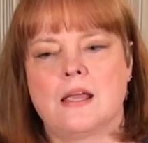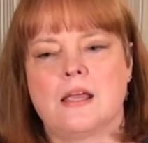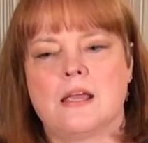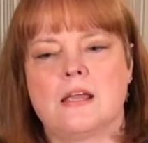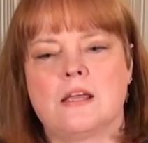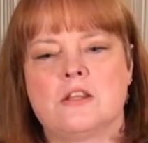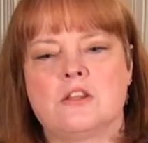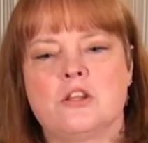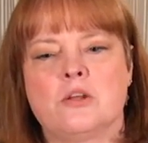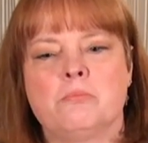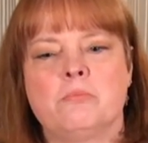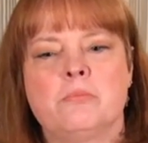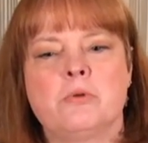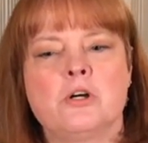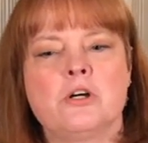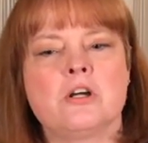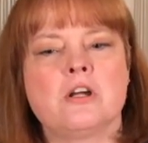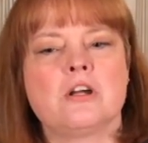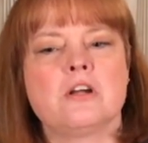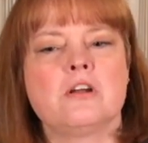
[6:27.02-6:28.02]
In the
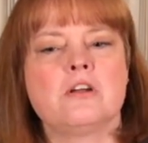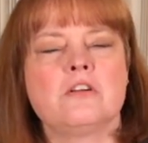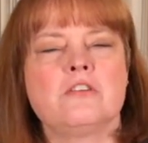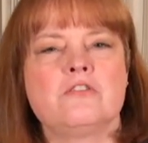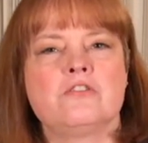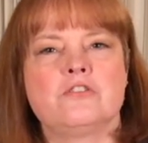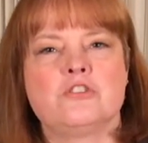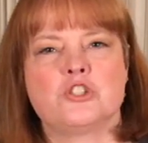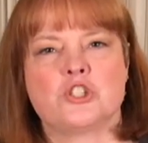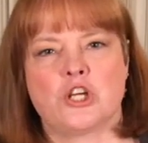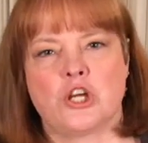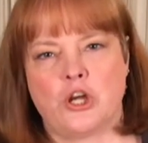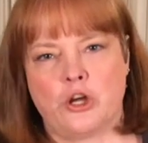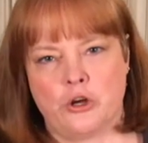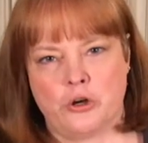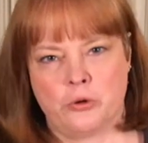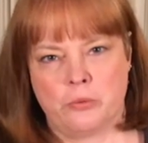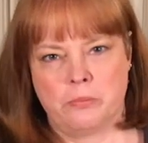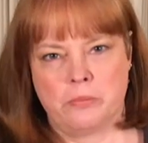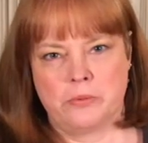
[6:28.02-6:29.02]
book of Job,
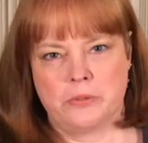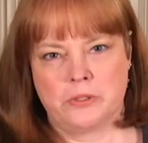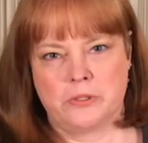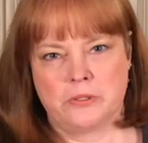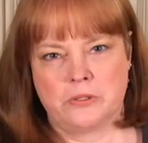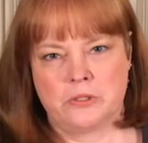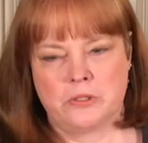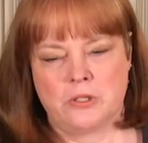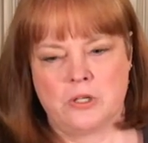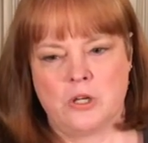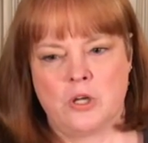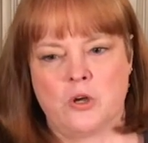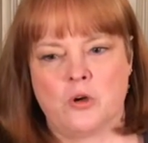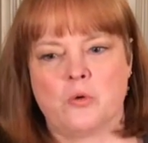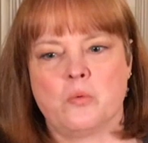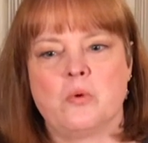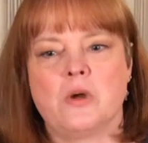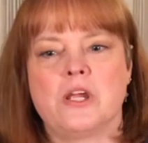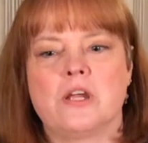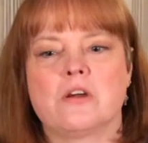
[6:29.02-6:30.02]

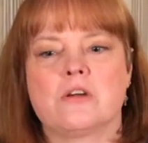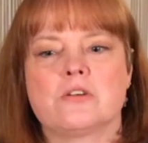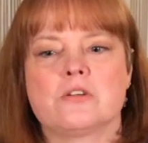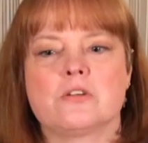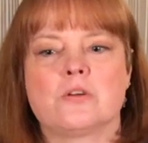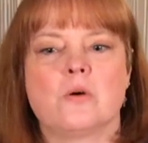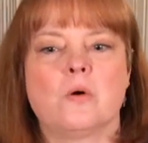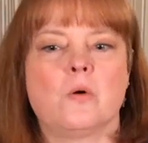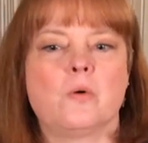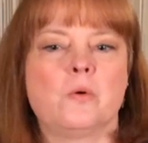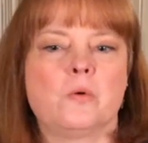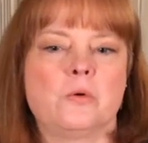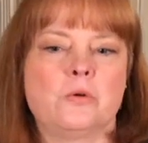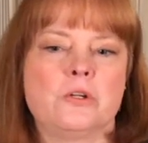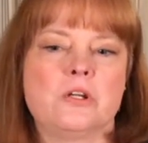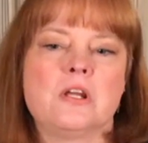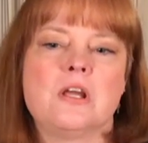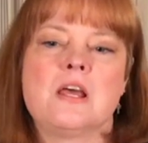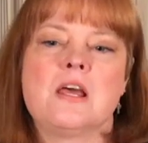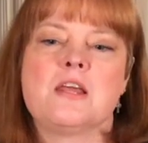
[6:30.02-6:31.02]
we are told,
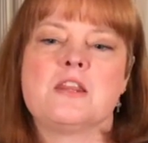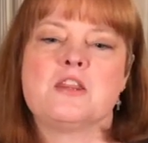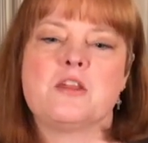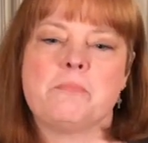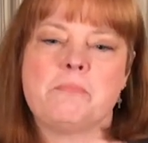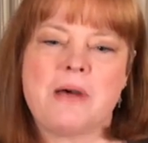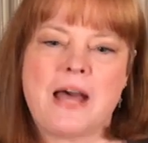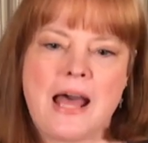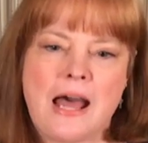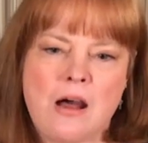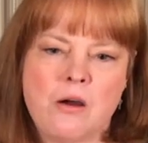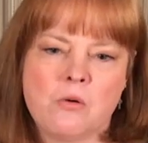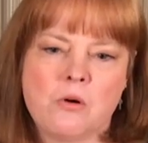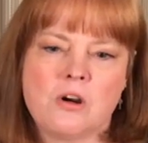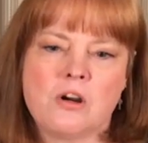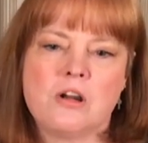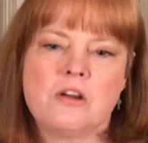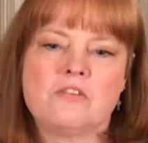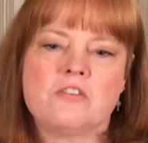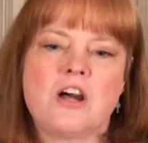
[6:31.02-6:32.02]
the
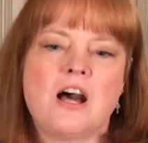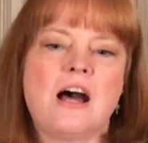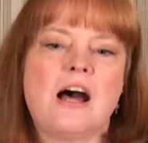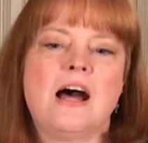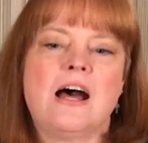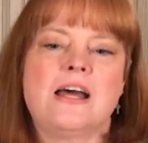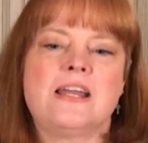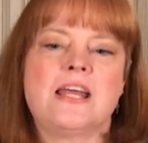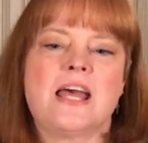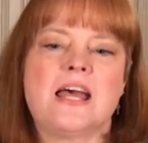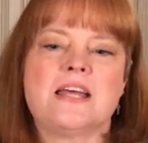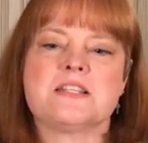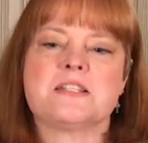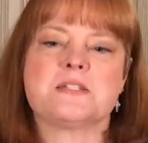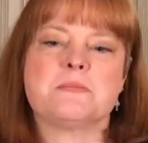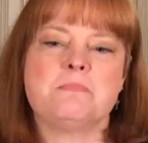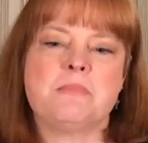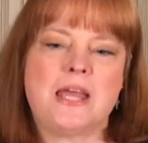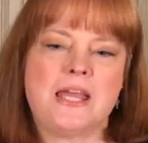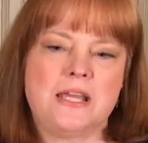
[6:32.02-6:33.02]
power of God has
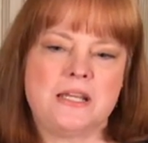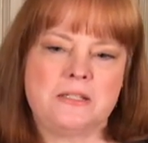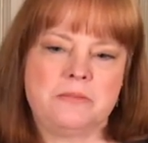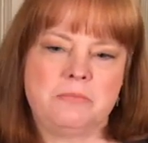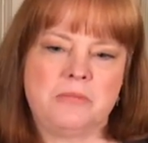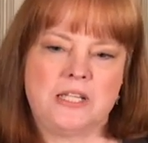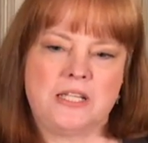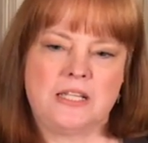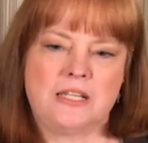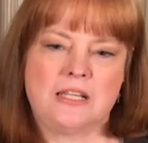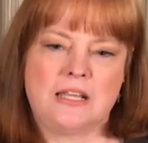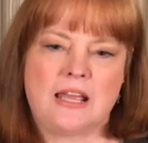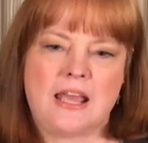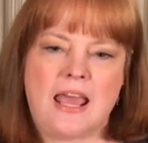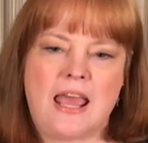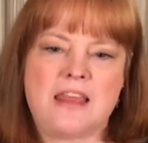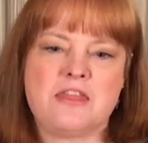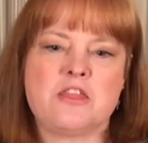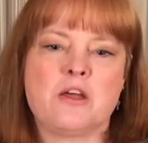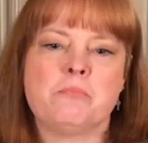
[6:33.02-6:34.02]
made me,
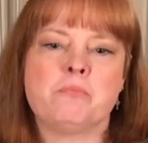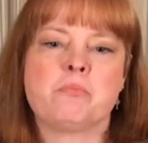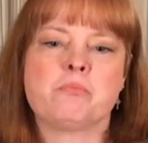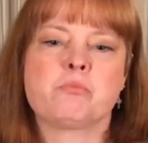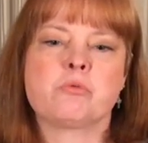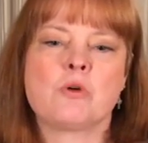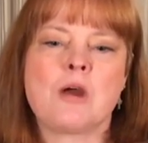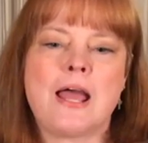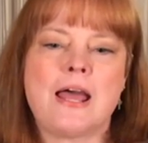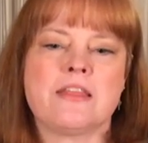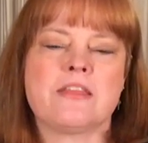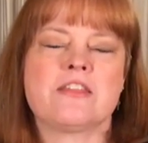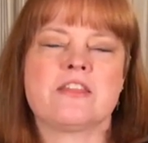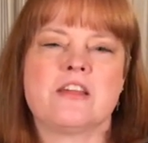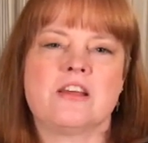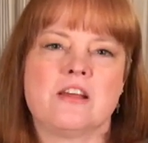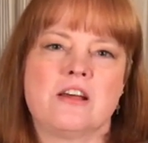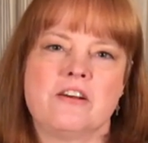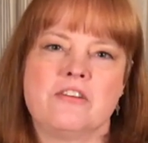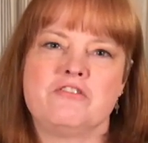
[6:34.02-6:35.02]
and the breath
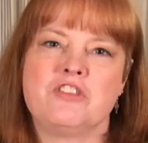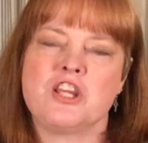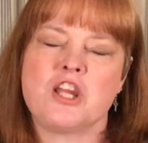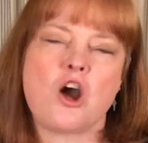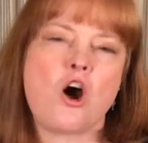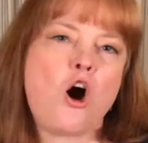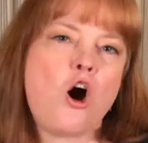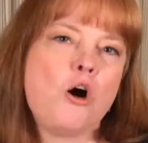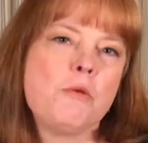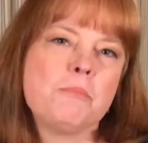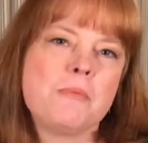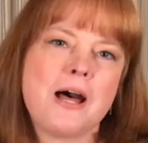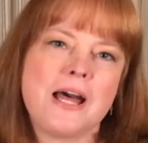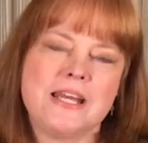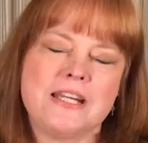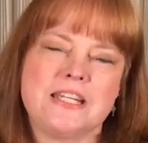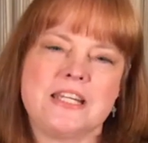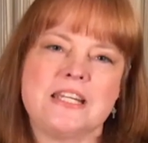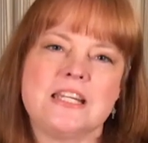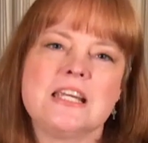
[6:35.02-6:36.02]
of the
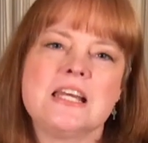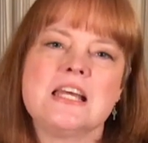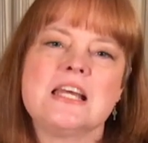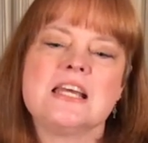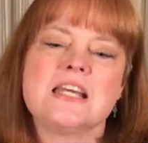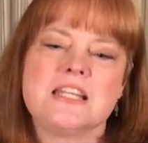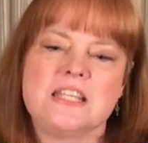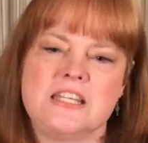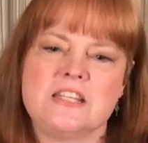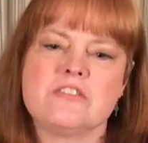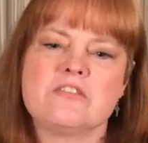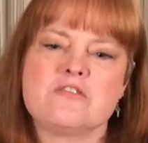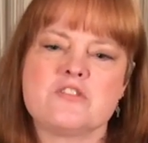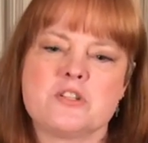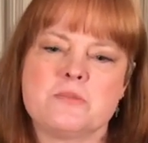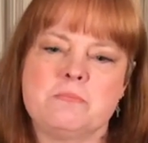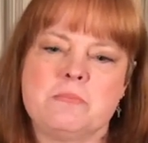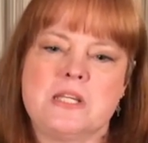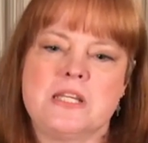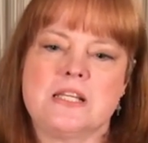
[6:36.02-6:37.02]
Almighty gives
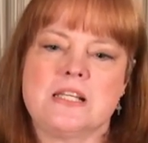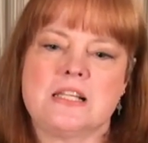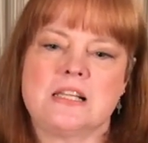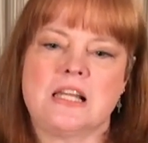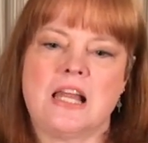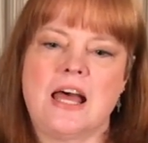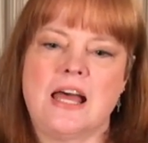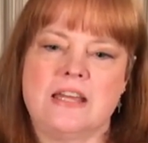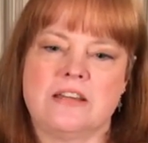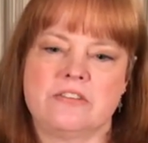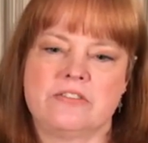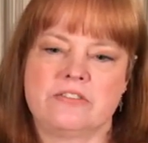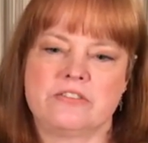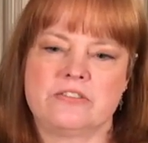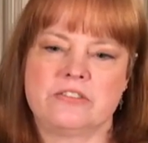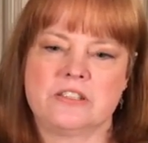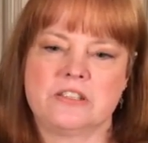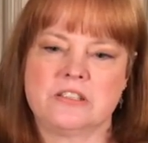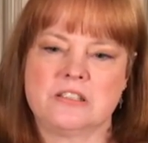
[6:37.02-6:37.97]
me life.